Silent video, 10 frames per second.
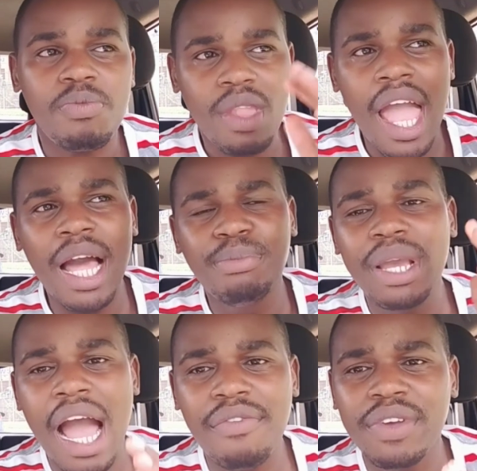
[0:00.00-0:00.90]
i'll be
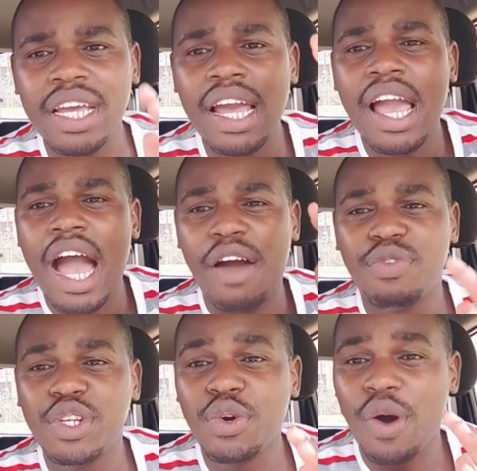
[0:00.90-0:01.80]
having a
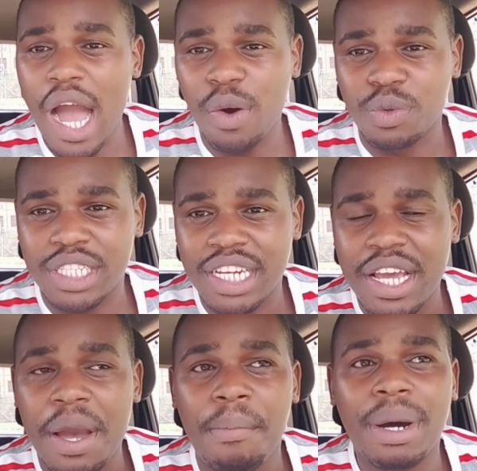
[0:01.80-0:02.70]
video out
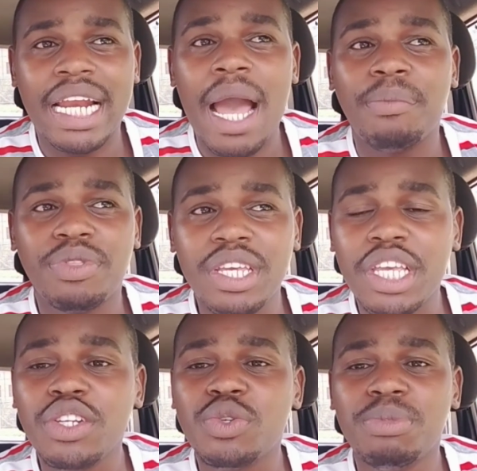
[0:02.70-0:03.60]
but i'm thinking
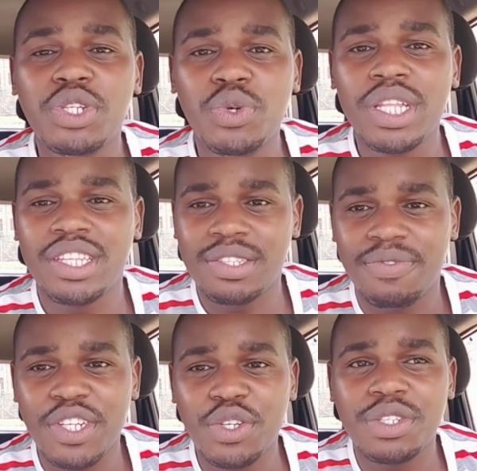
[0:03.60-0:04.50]
to be doing these
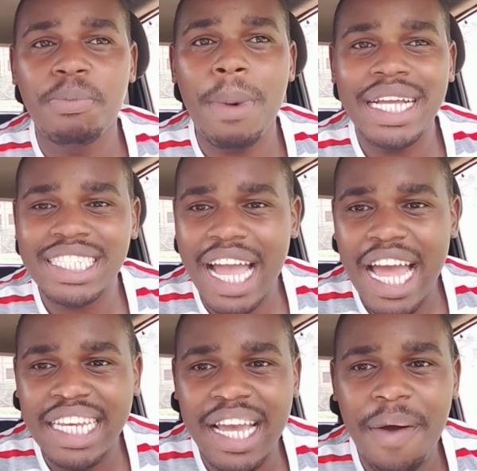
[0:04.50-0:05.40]
videos much
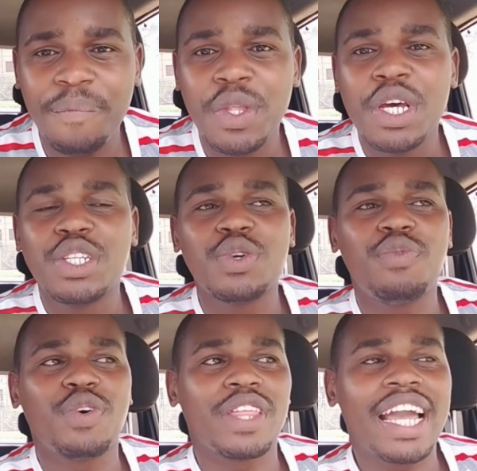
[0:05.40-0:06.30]
earlier so
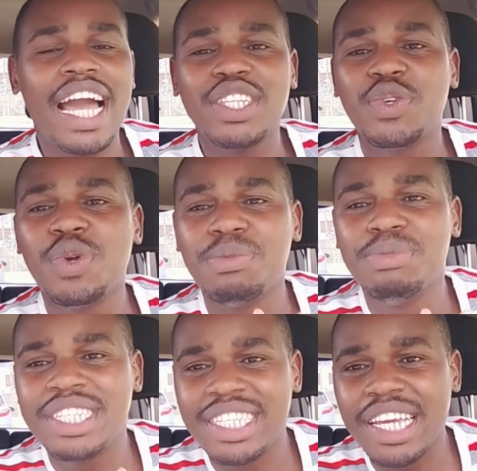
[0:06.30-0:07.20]
for the guys who will be
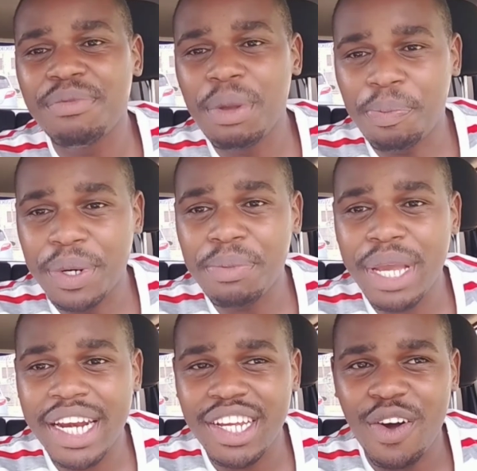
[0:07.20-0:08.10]
seeing me
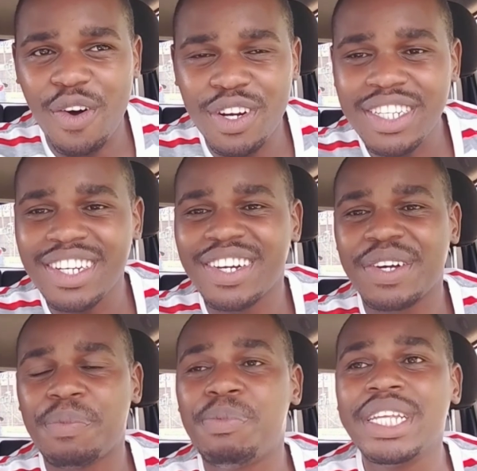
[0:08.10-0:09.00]
premiering on
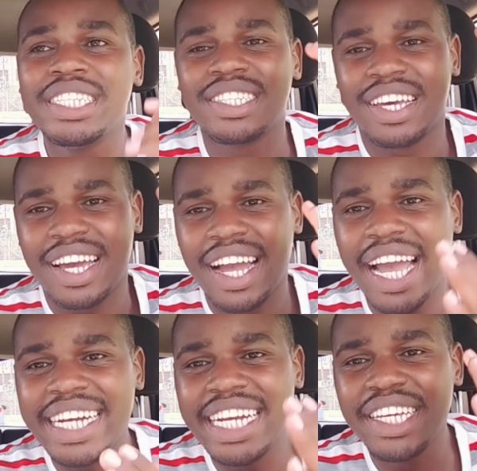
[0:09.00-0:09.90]
please
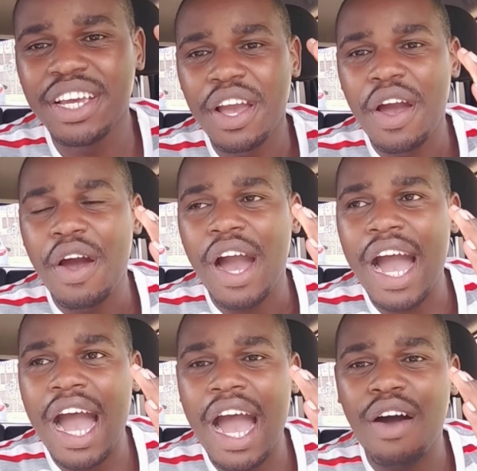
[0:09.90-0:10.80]
kindly
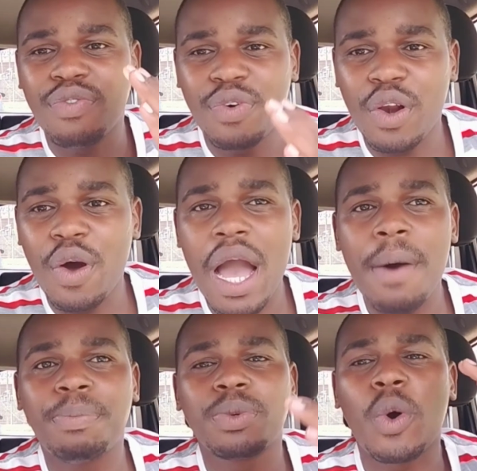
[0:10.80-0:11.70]
uh, follow
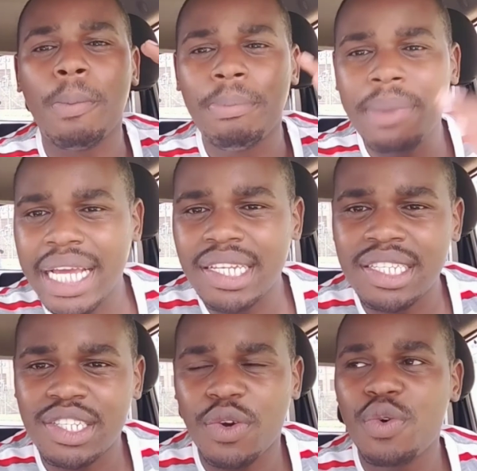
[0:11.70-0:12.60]
up
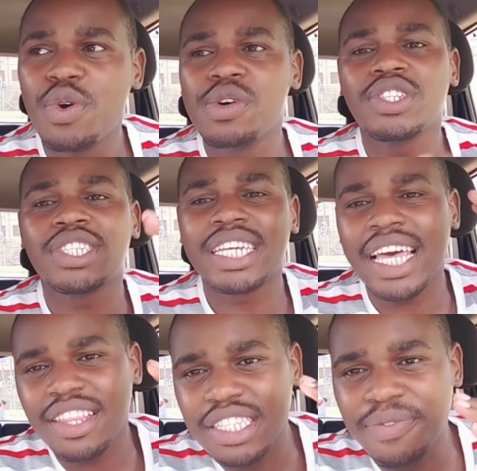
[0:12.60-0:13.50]
comment you know share
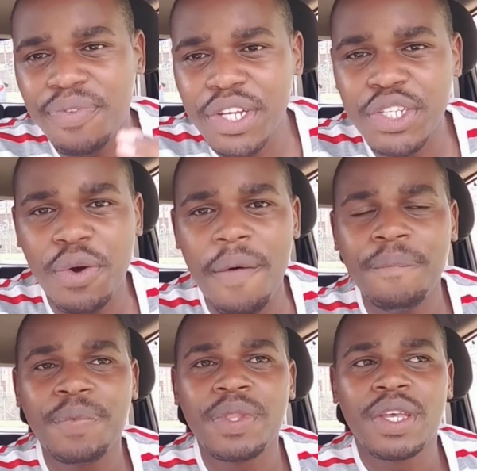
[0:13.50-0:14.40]
this video
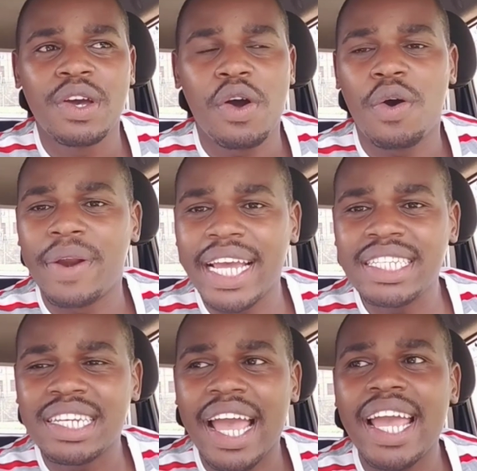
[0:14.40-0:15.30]
all right
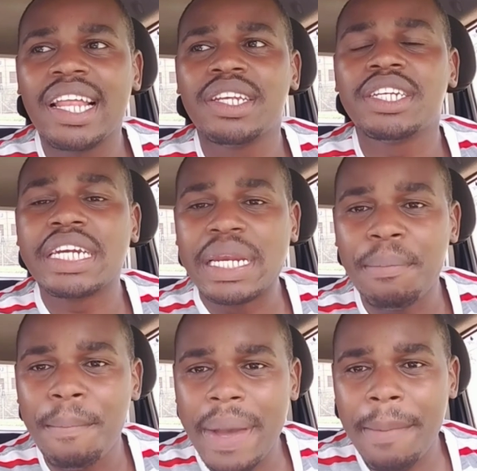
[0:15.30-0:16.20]
and
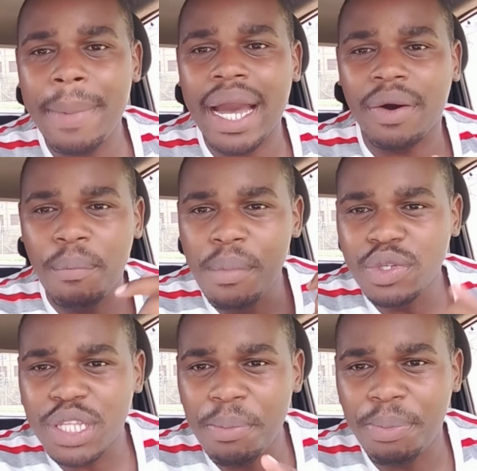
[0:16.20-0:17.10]
remember most
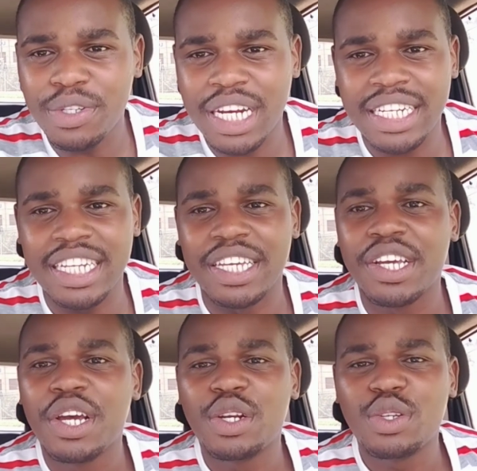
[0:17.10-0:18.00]
importantly
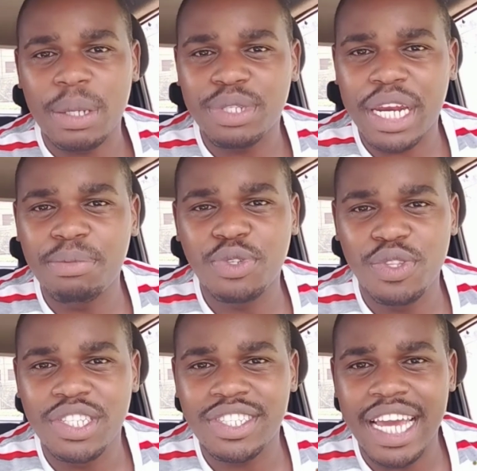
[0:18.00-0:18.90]
to subscribe to
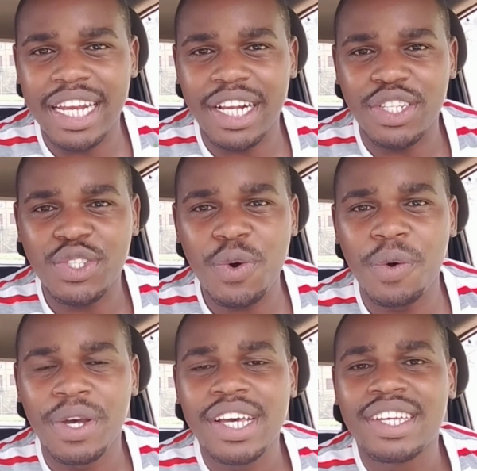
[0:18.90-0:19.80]
this channel so
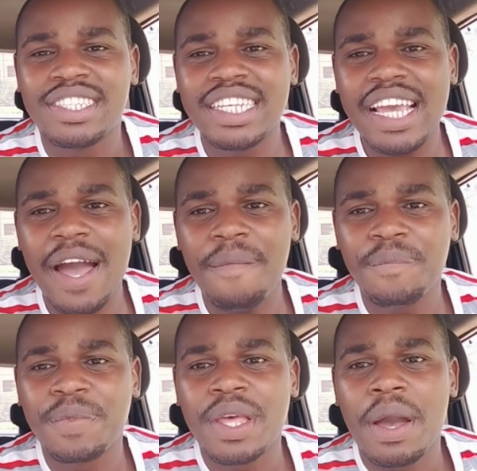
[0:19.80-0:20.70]
see ya
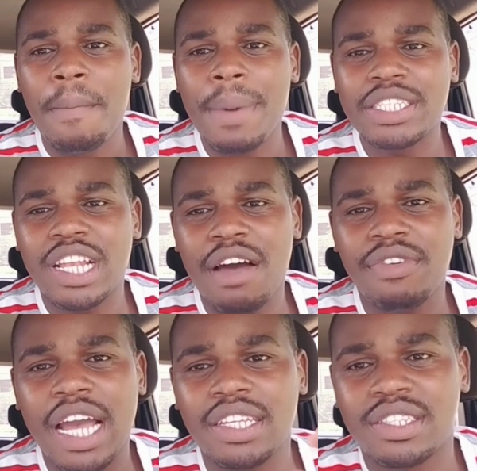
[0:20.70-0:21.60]
much love
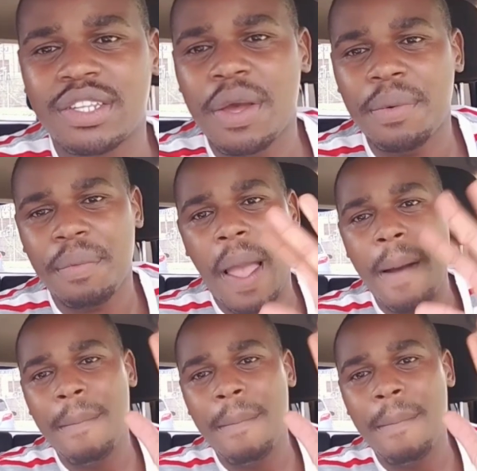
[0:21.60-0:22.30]
guys bye